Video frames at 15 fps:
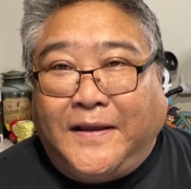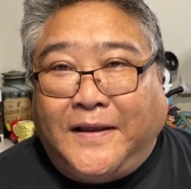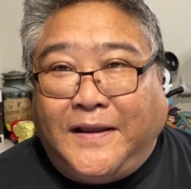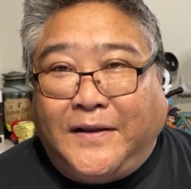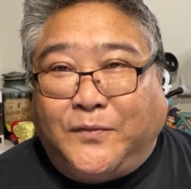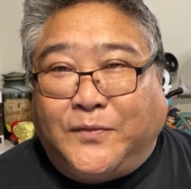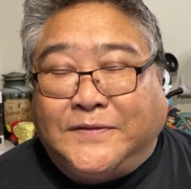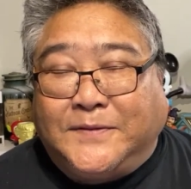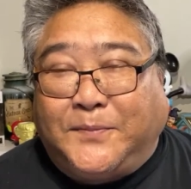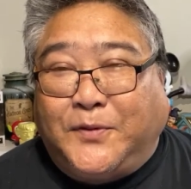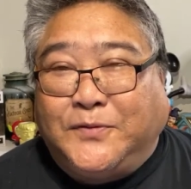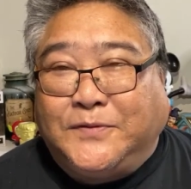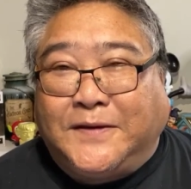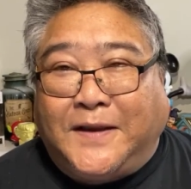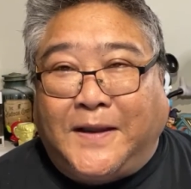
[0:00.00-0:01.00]
it was
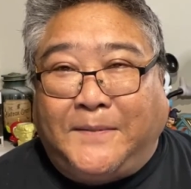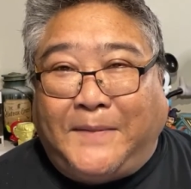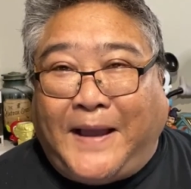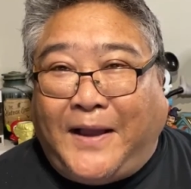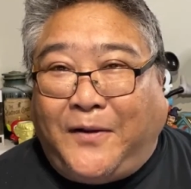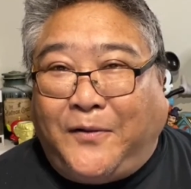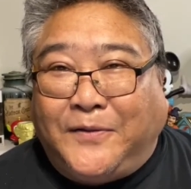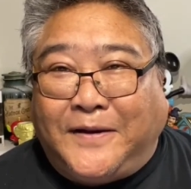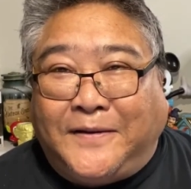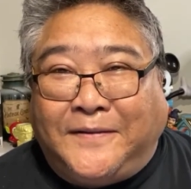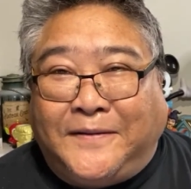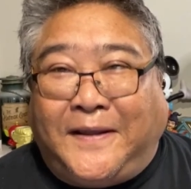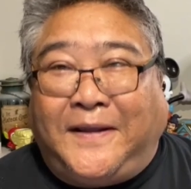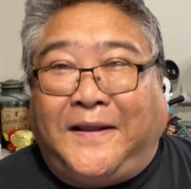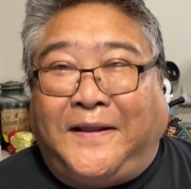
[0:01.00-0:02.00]
supposed to come out,
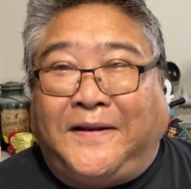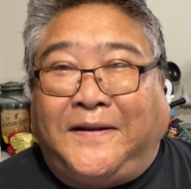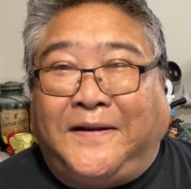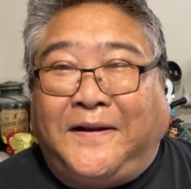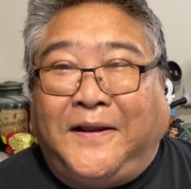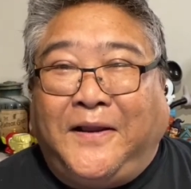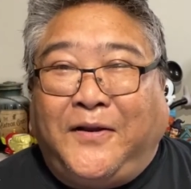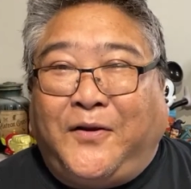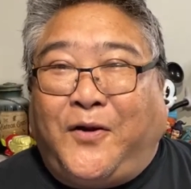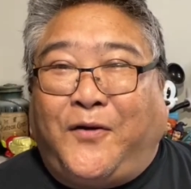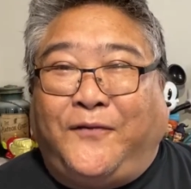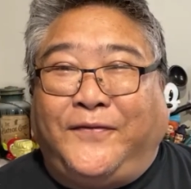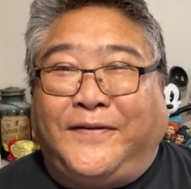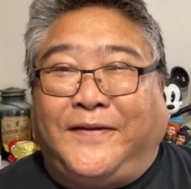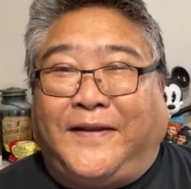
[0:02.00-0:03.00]
and then
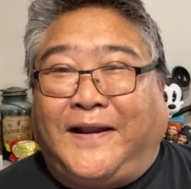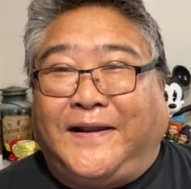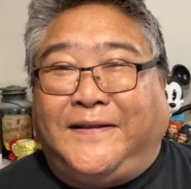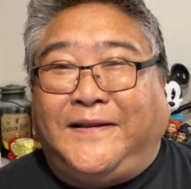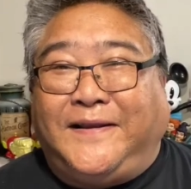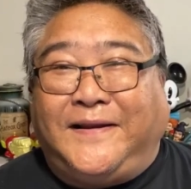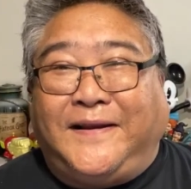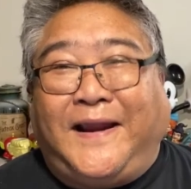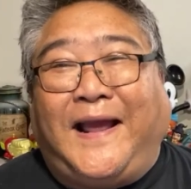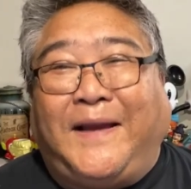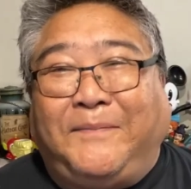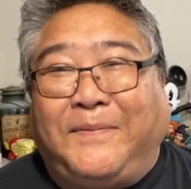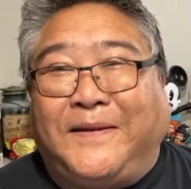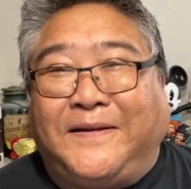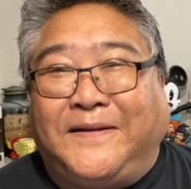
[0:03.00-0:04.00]
COVID nineteen
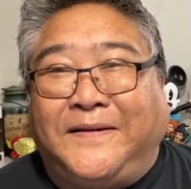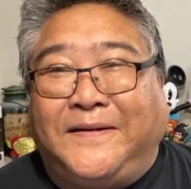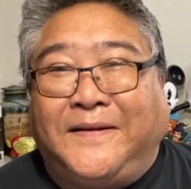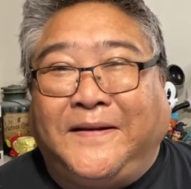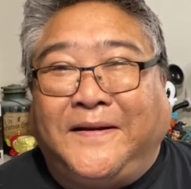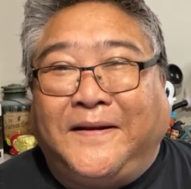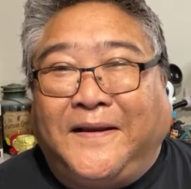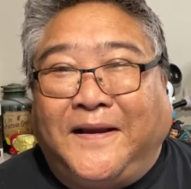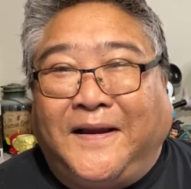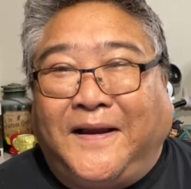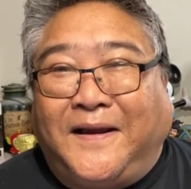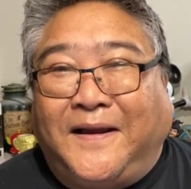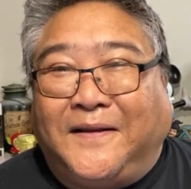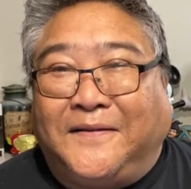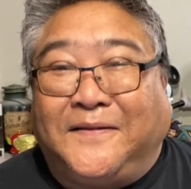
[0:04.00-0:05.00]
happened
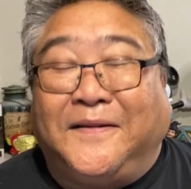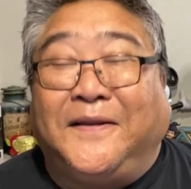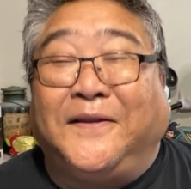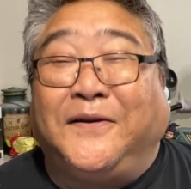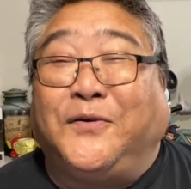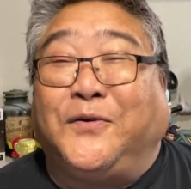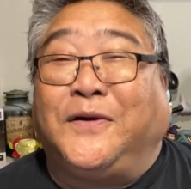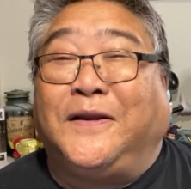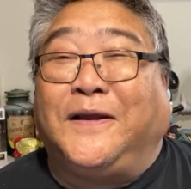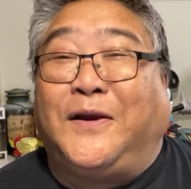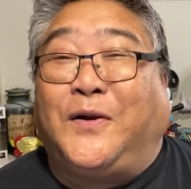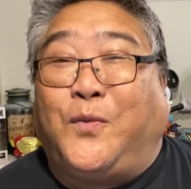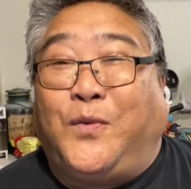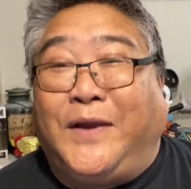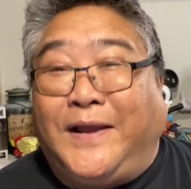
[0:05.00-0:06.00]
uh, literally
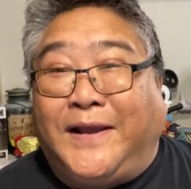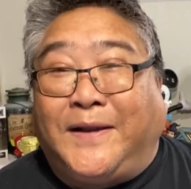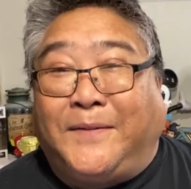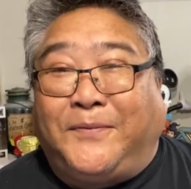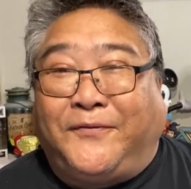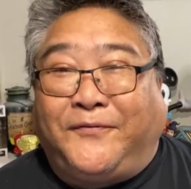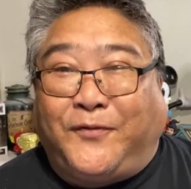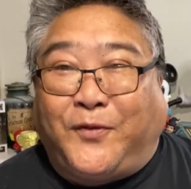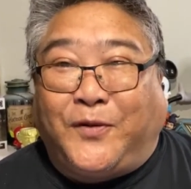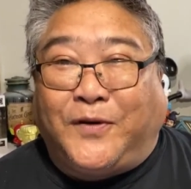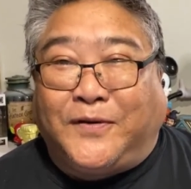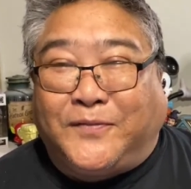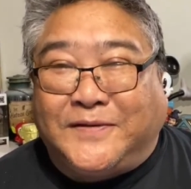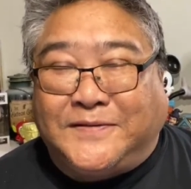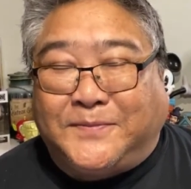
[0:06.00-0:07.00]
a week before
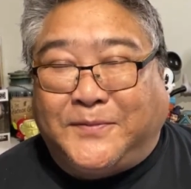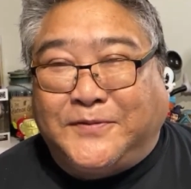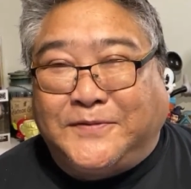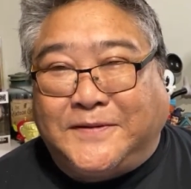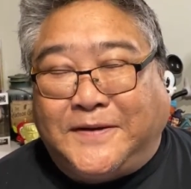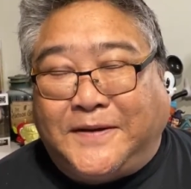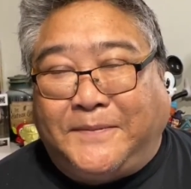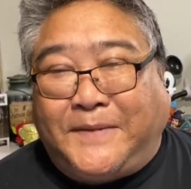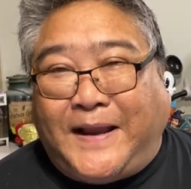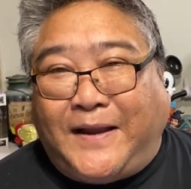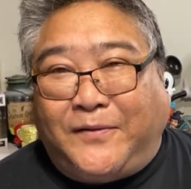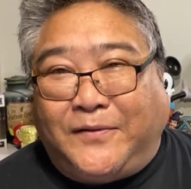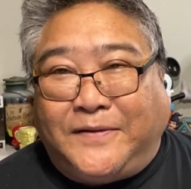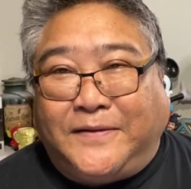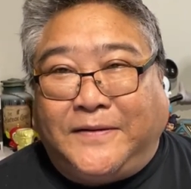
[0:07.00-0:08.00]
it was supposed to come
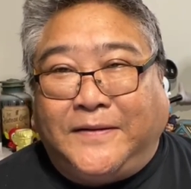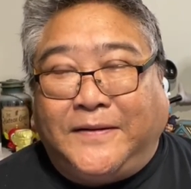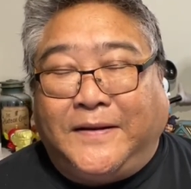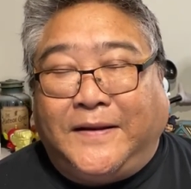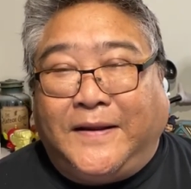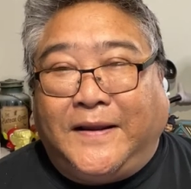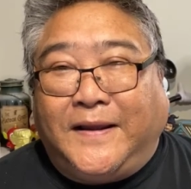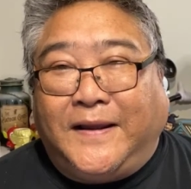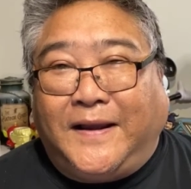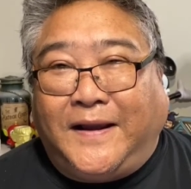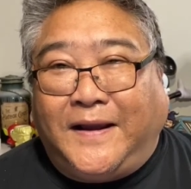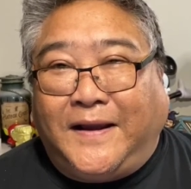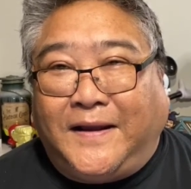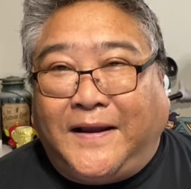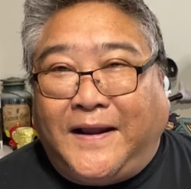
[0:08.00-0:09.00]
out.
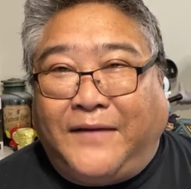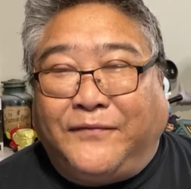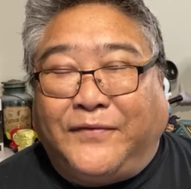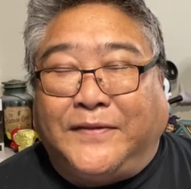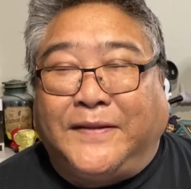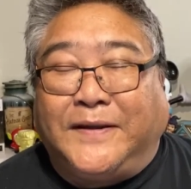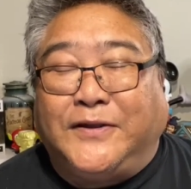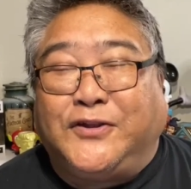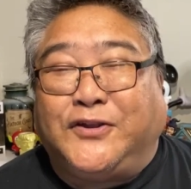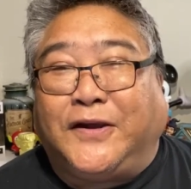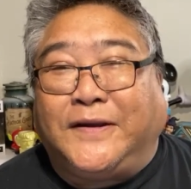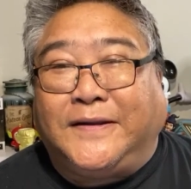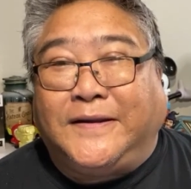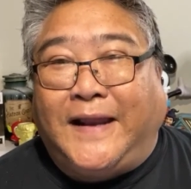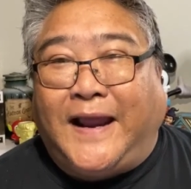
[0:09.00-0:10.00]
Uh, everything
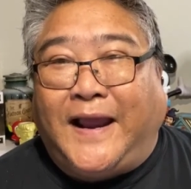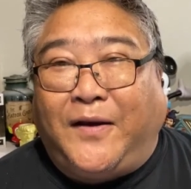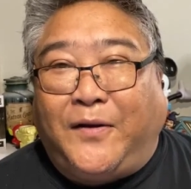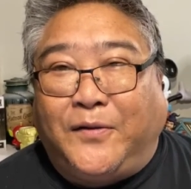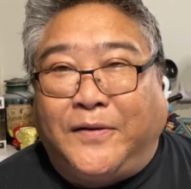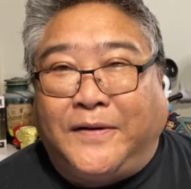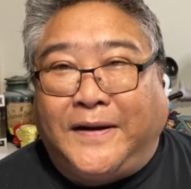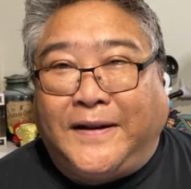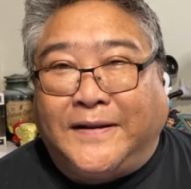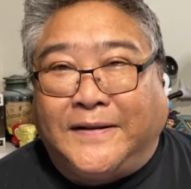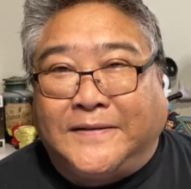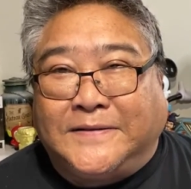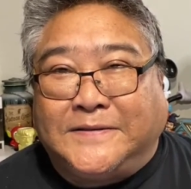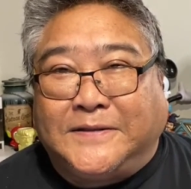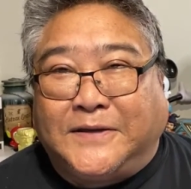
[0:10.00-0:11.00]
shut down,
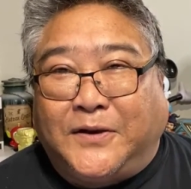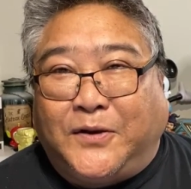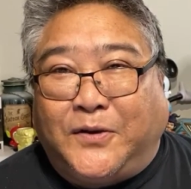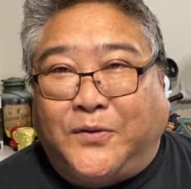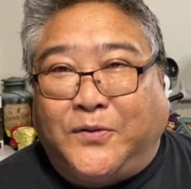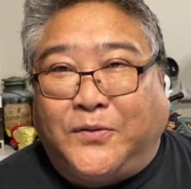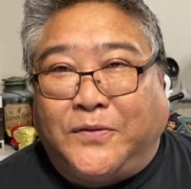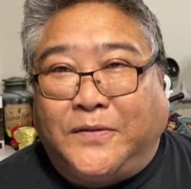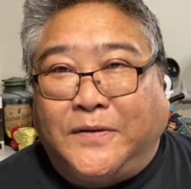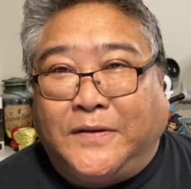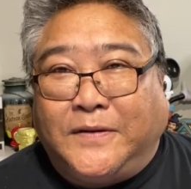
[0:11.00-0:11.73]
and so